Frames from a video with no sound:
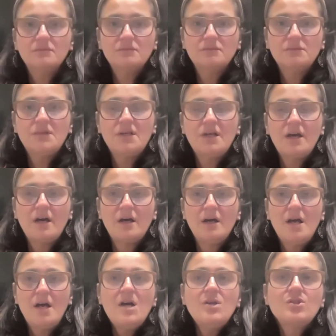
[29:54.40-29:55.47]
Yeah.
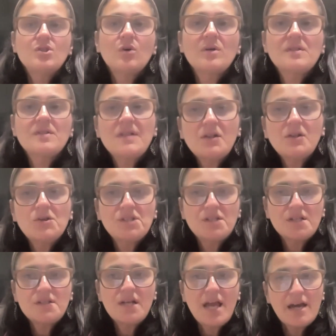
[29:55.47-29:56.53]
So a seller
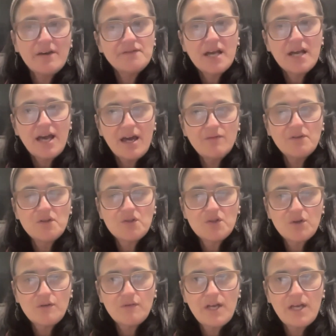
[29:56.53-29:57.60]
doesn't have to have a
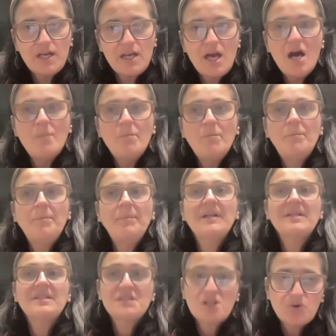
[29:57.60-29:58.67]
survey, But
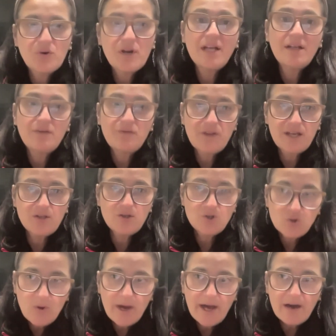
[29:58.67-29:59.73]
it's great if they
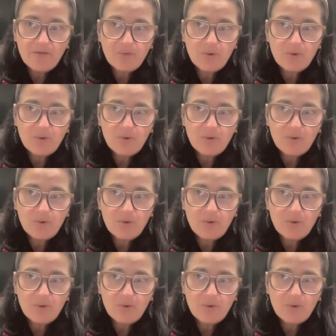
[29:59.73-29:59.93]
do have